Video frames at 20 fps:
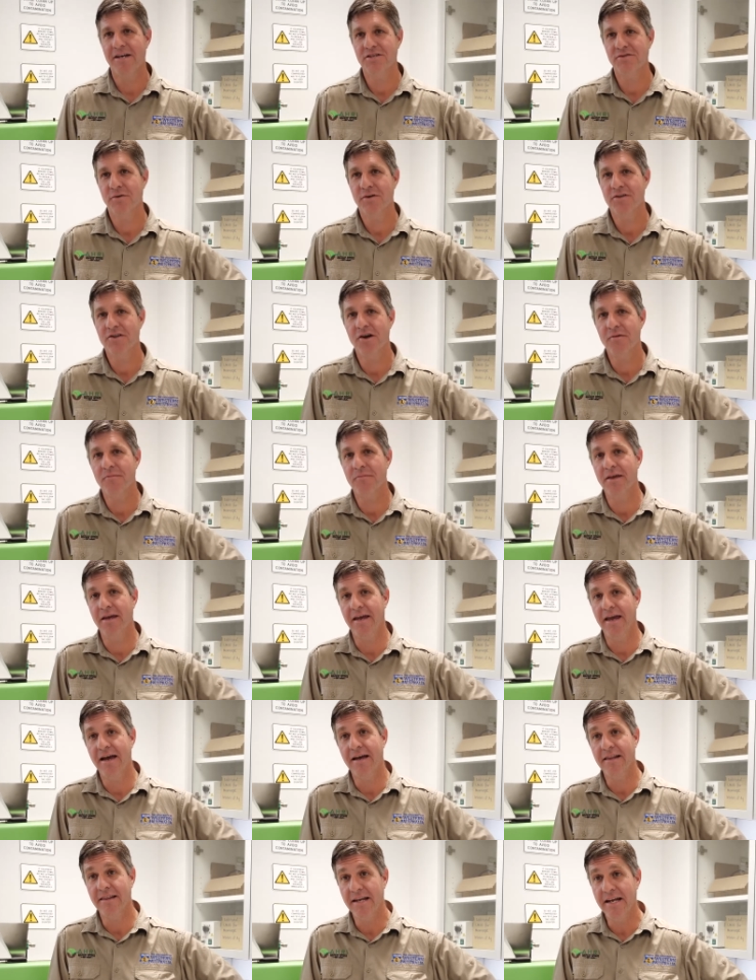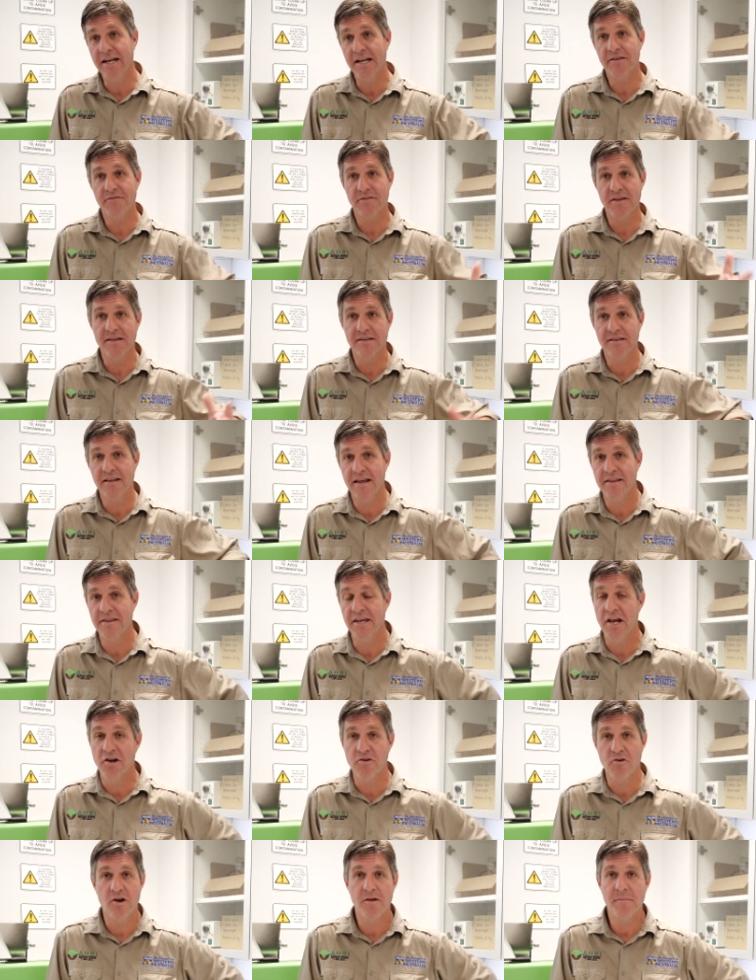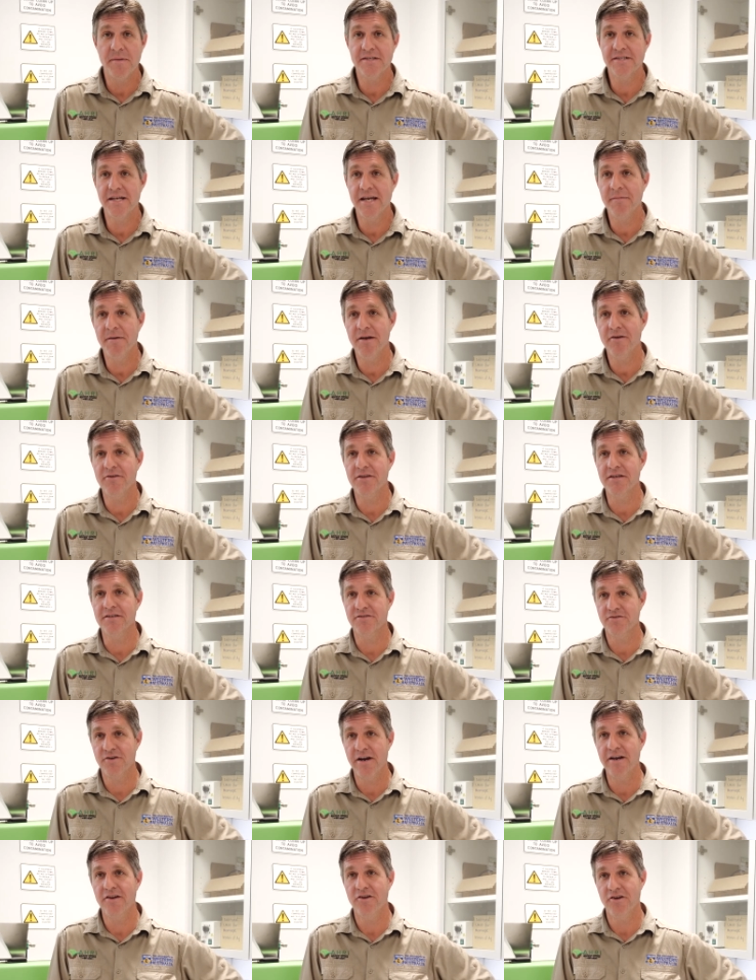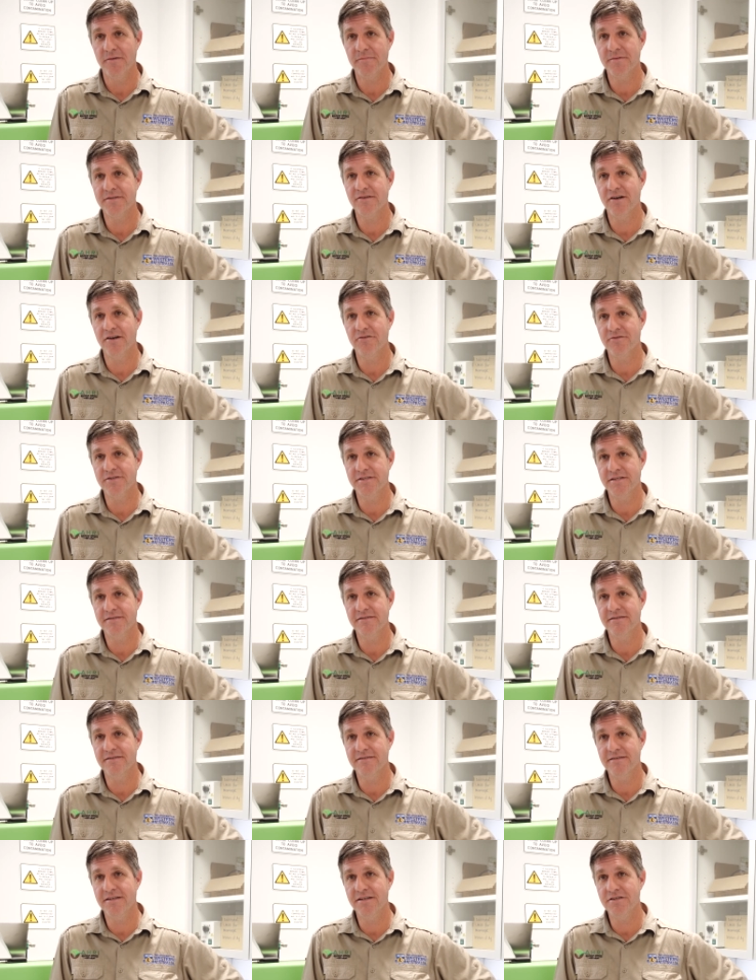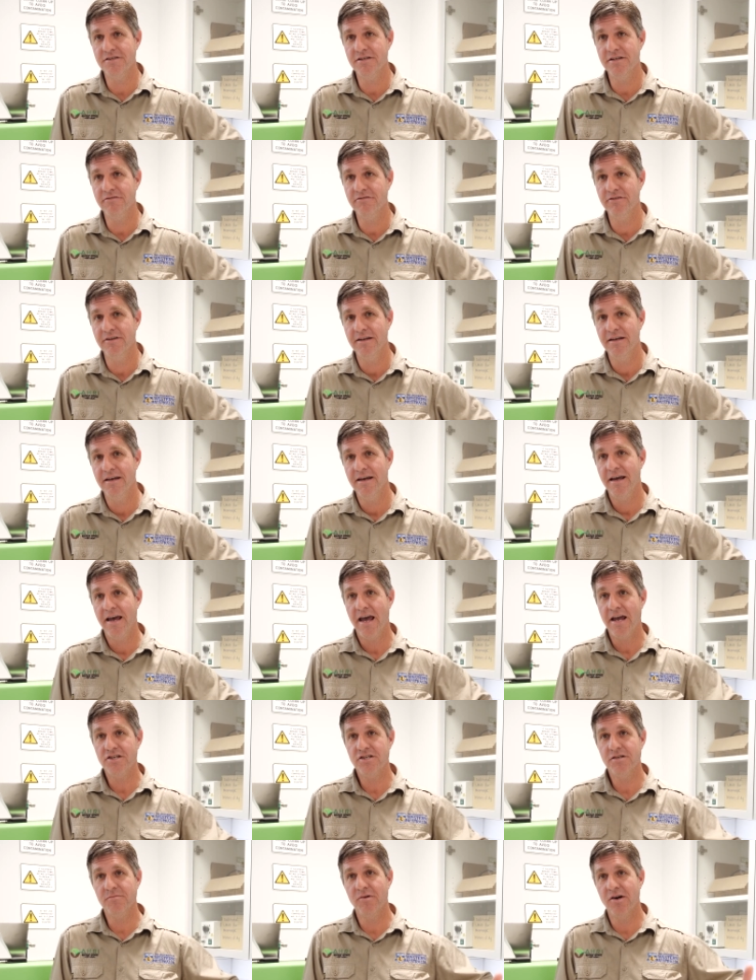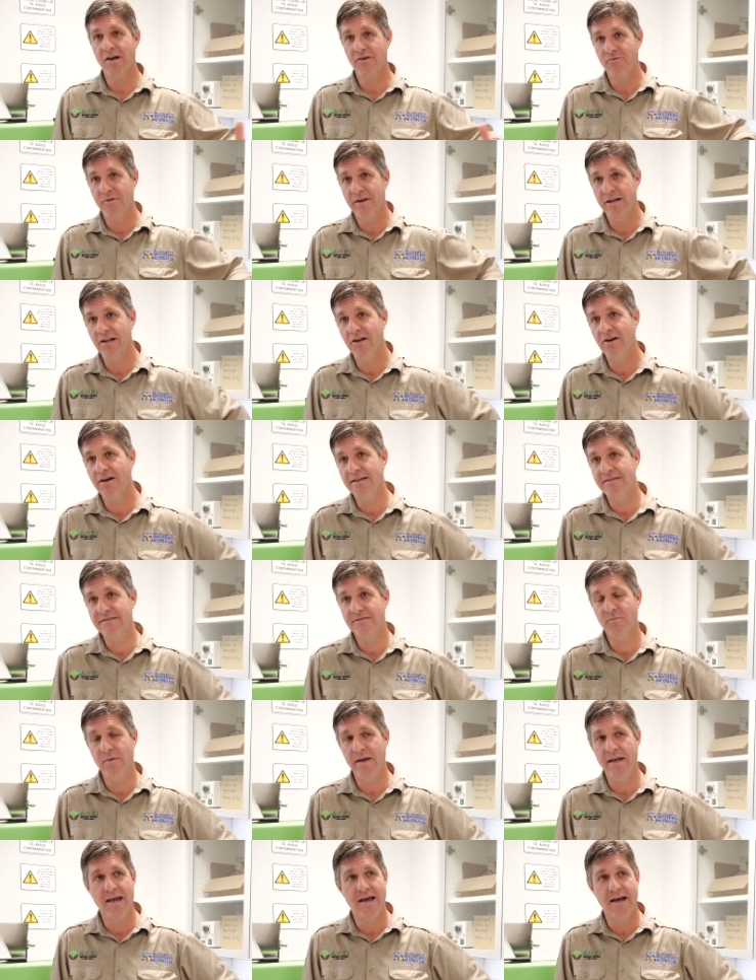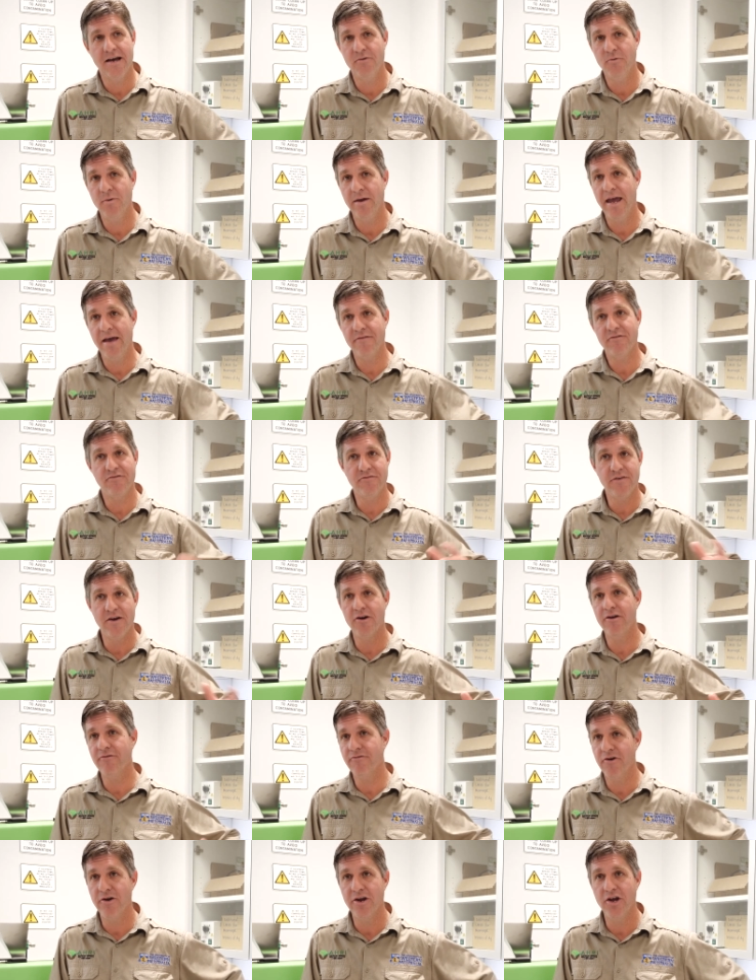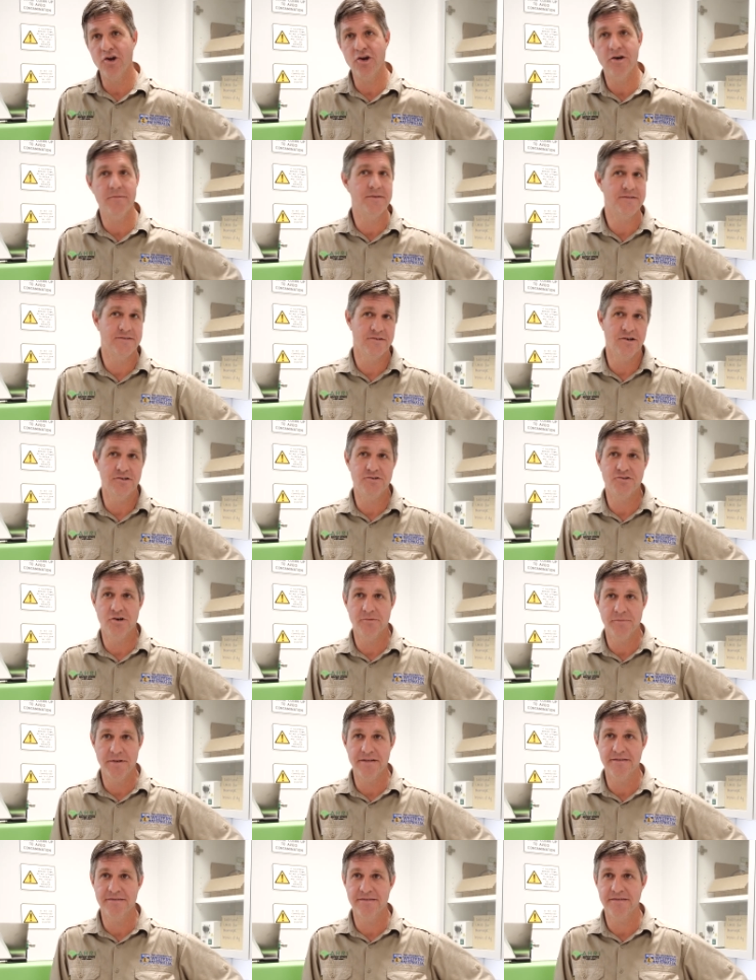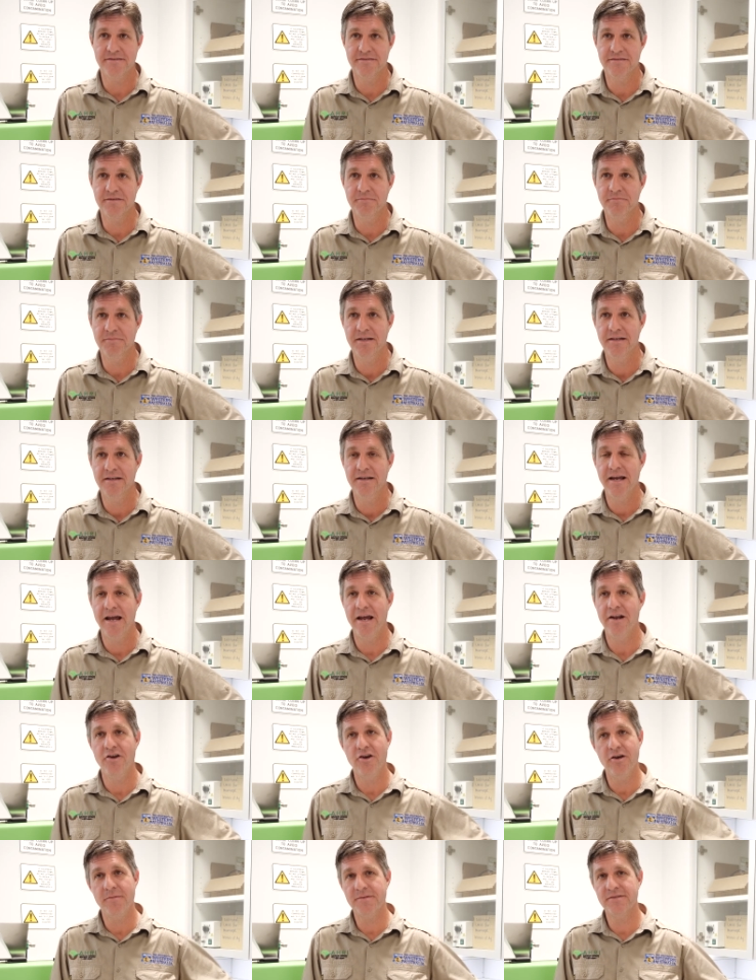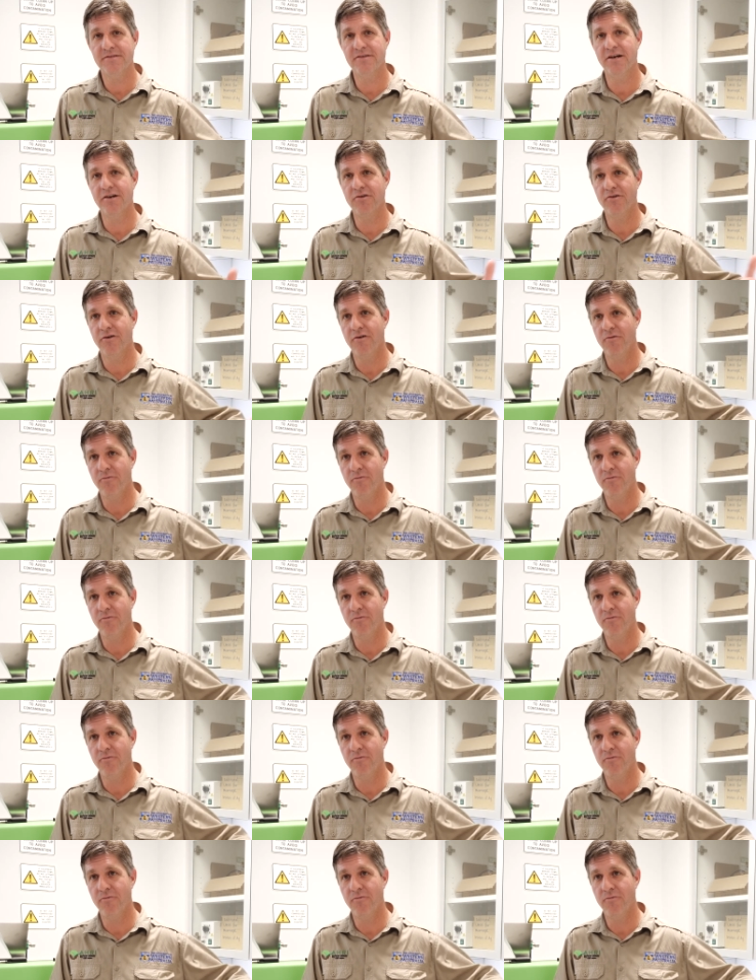Ashworth. I'm the lead of the agronomy team here at the Australian Herbicide Resistance Initiative. As you might realise, we have a very herbicide dominant system, and herbicide